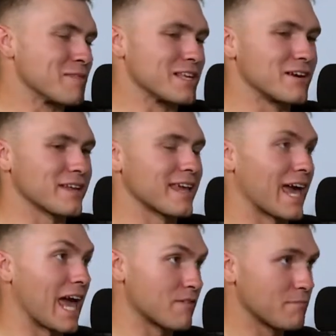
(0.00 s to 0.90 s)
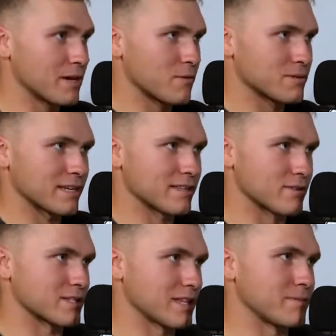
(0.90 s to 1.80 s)
Literally, like everybody was in their
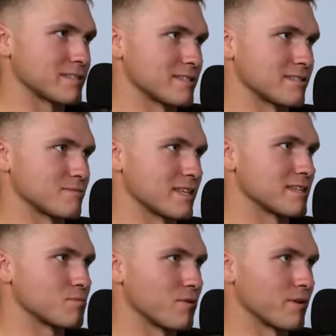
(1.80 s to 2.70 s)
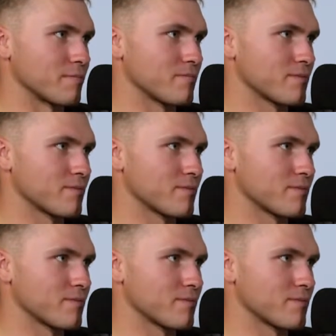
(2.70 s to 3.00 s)
sleeping systems at this point.